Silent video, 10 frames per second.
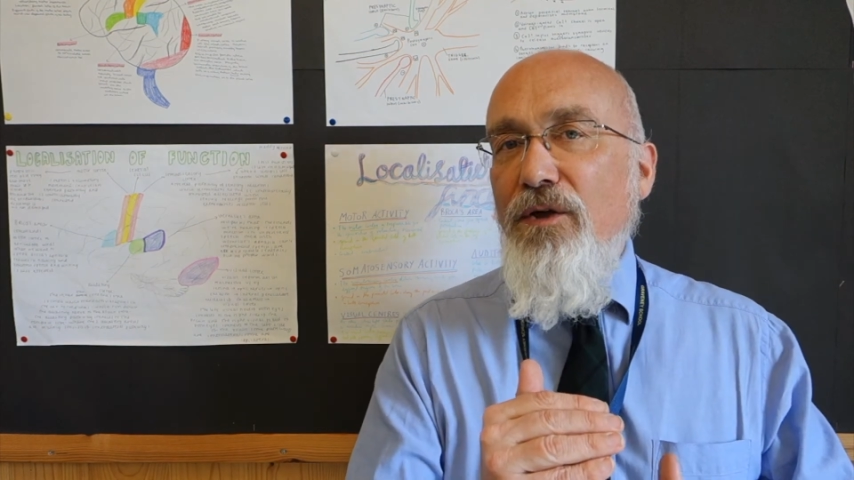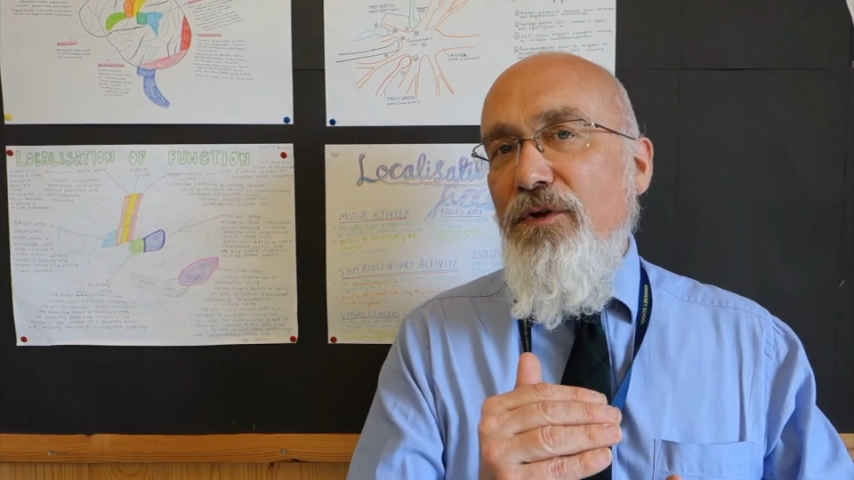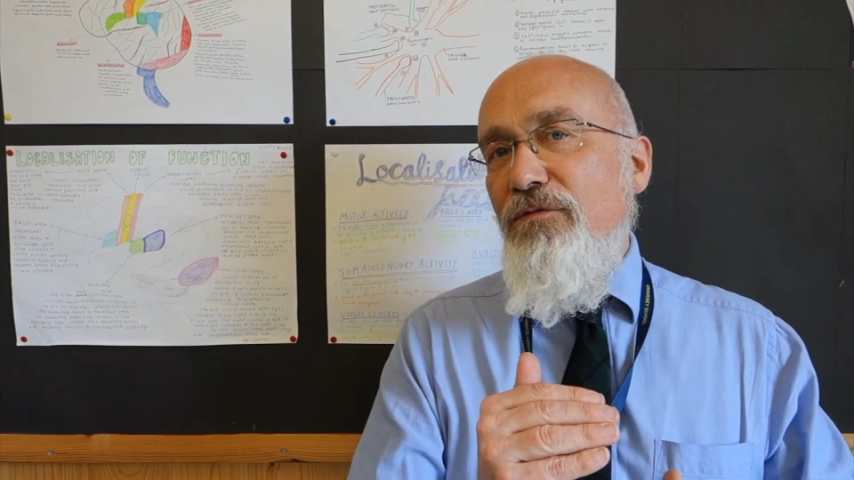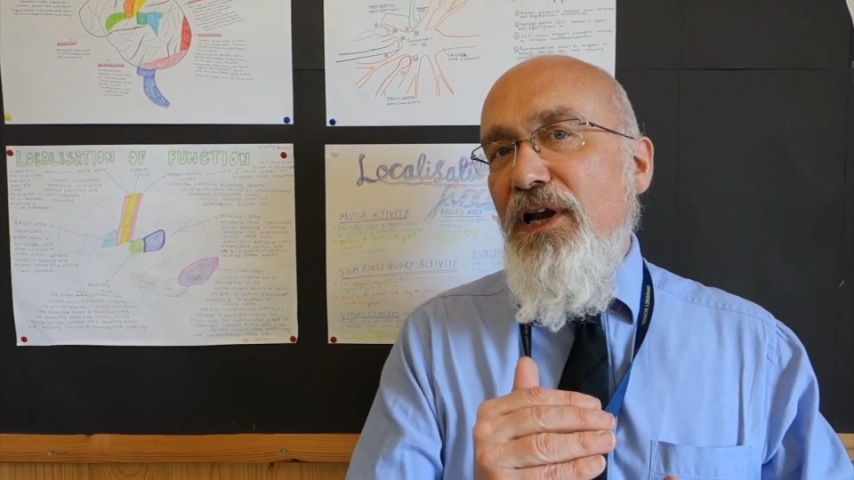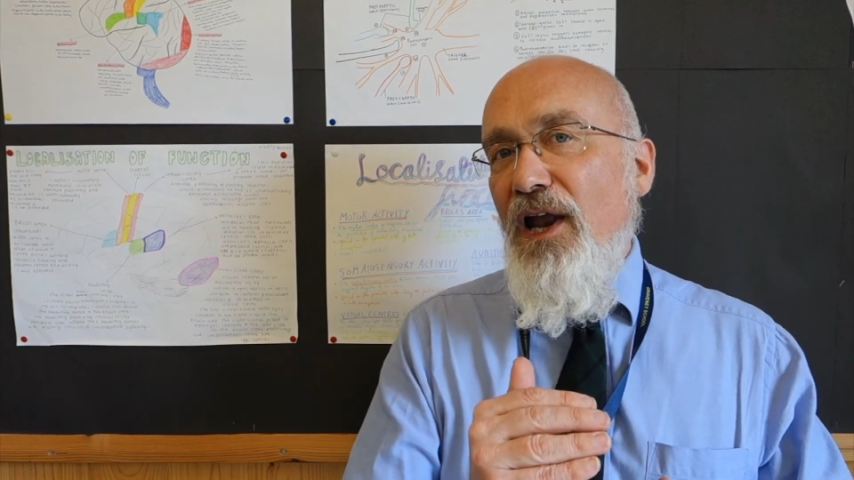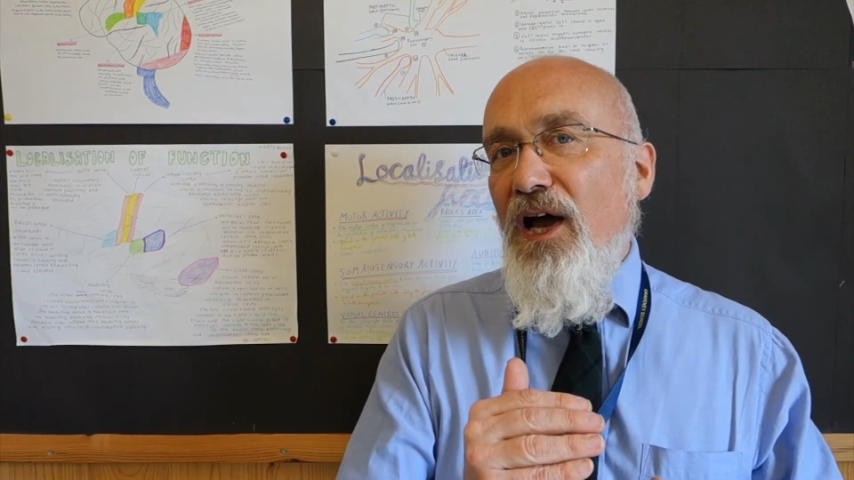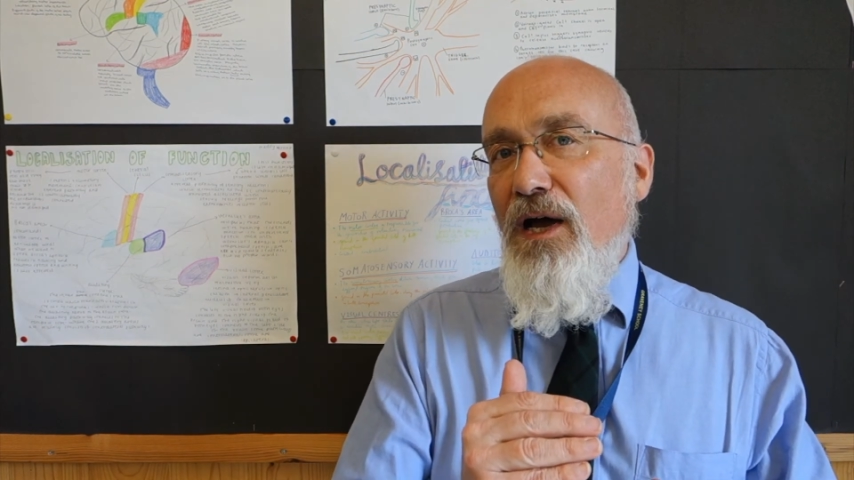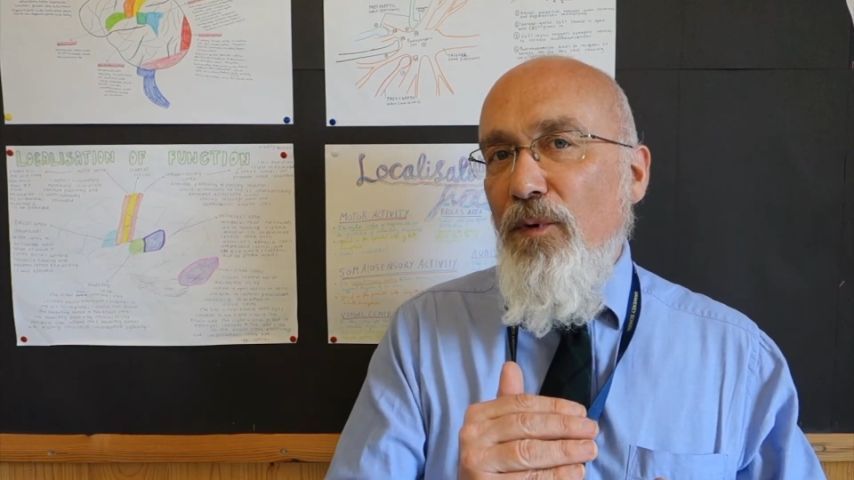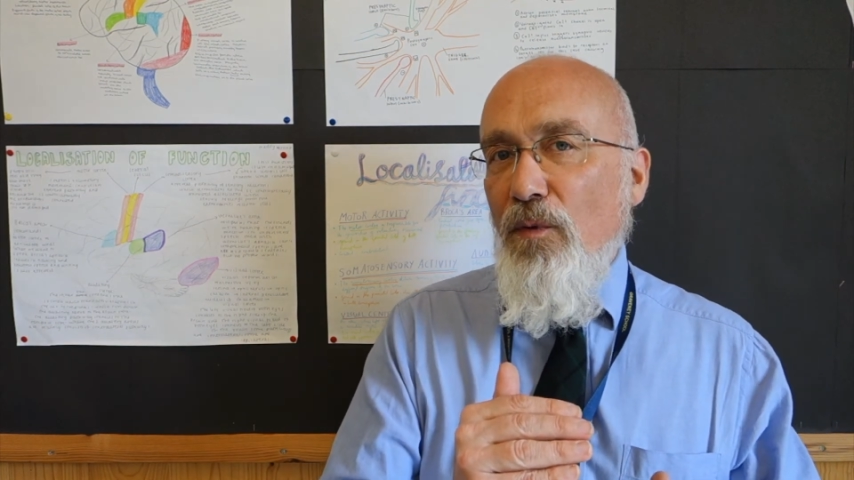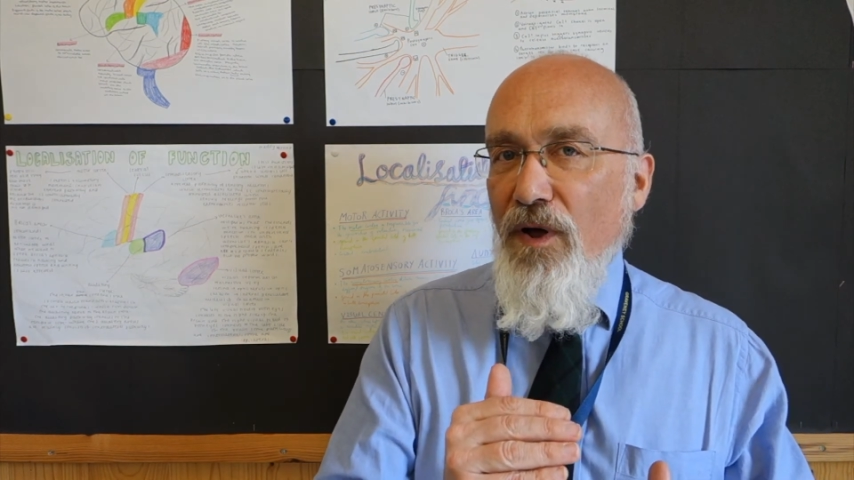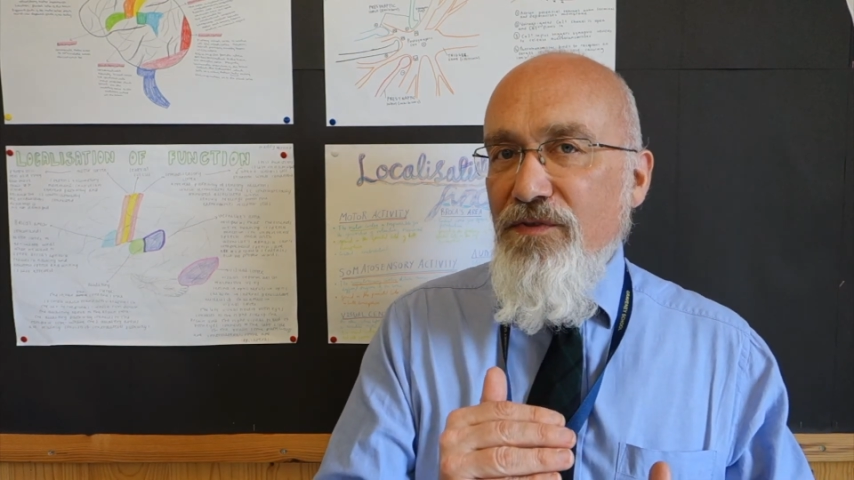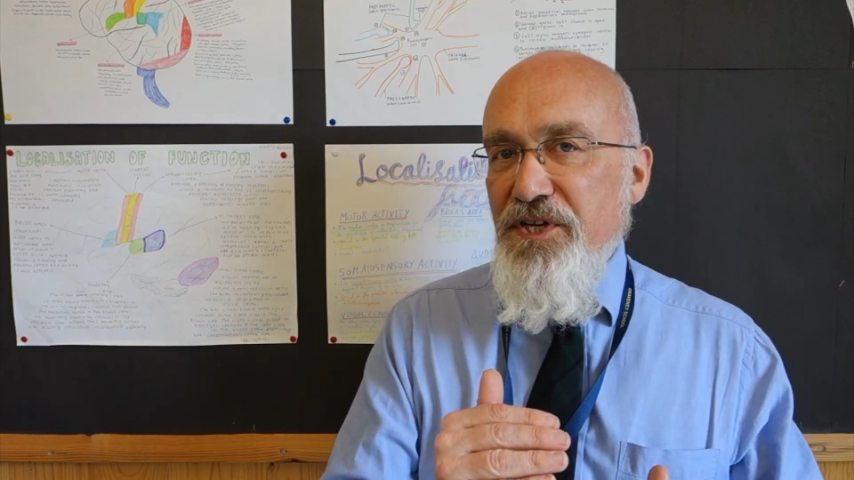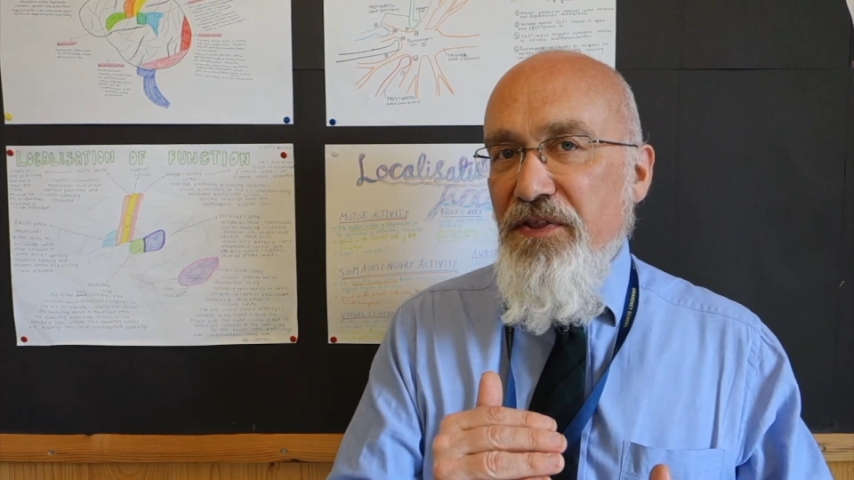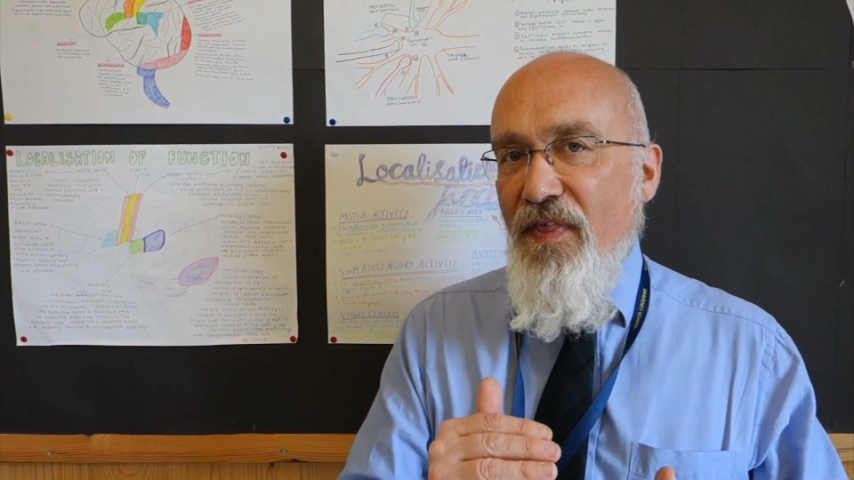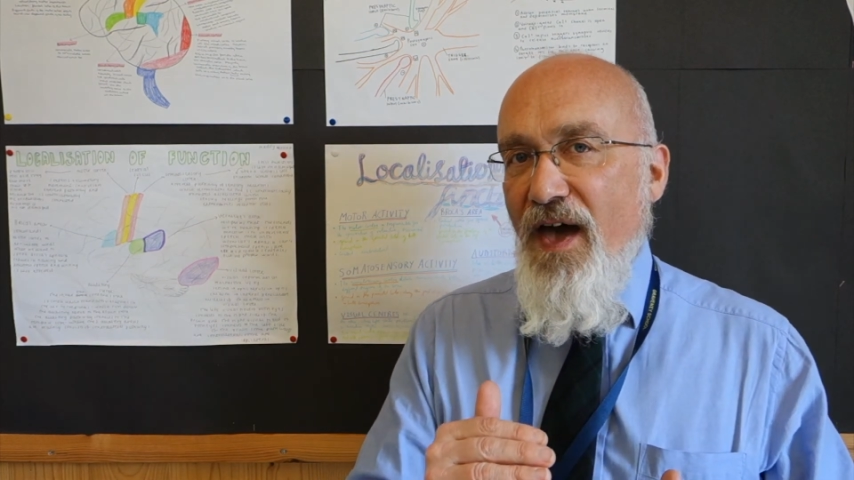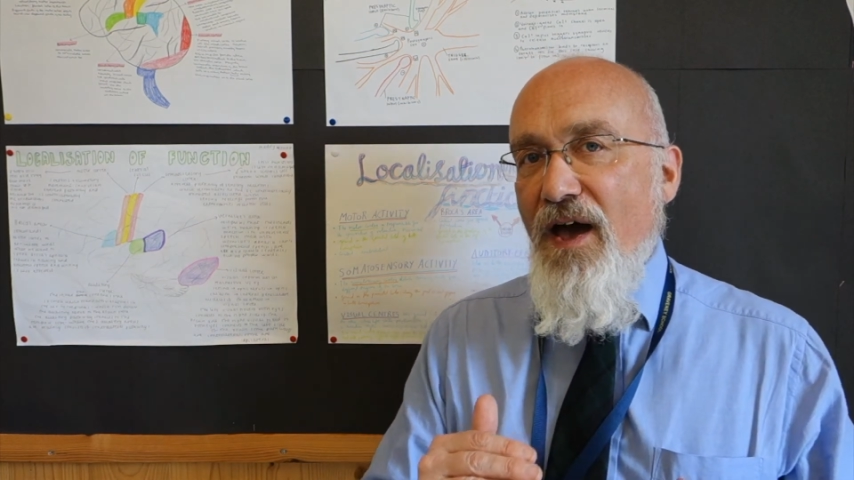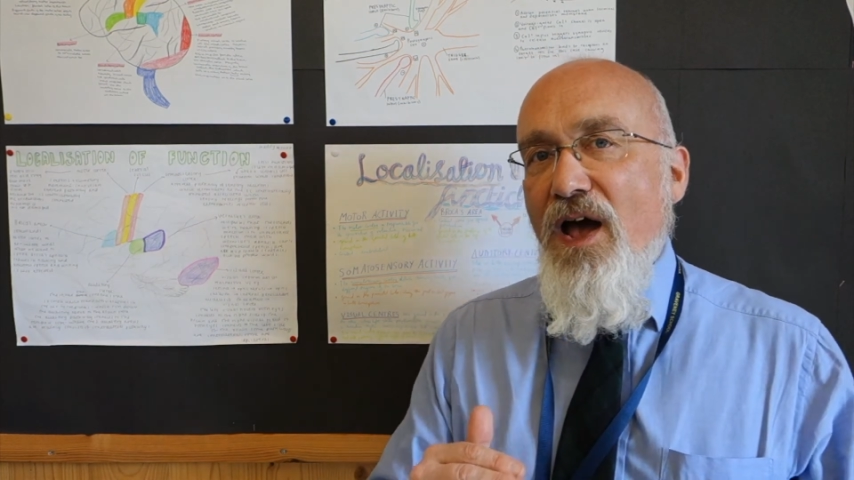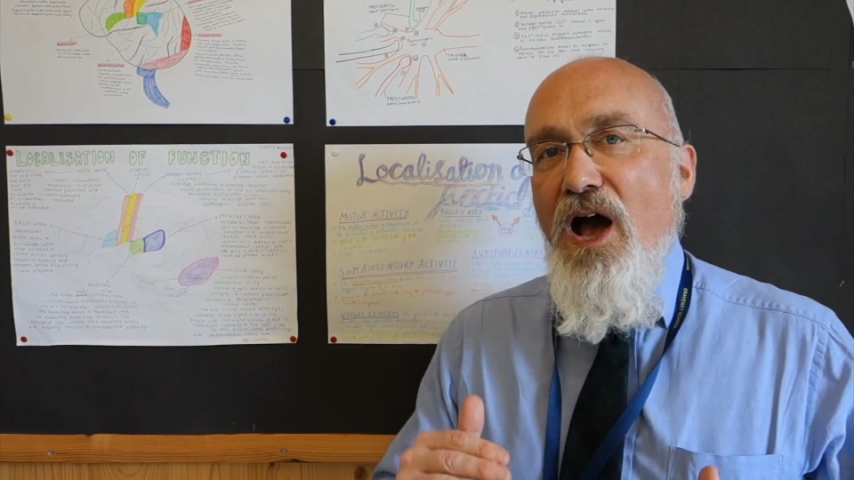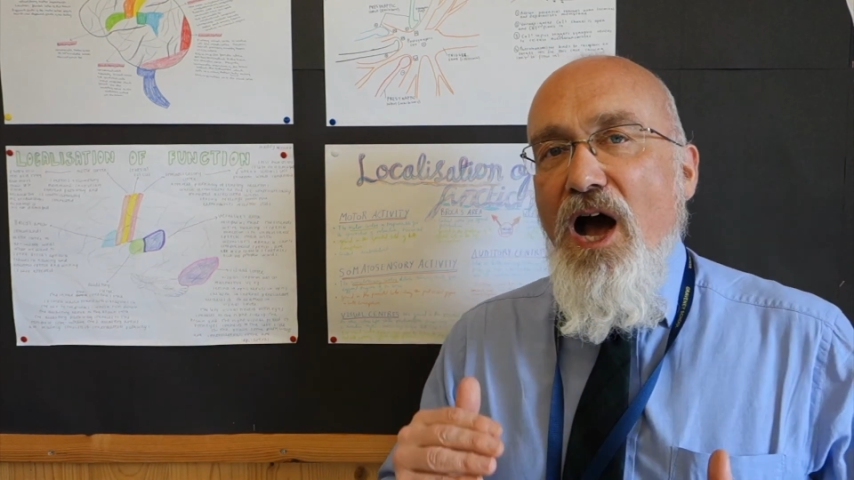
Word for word: the reliable ones in there.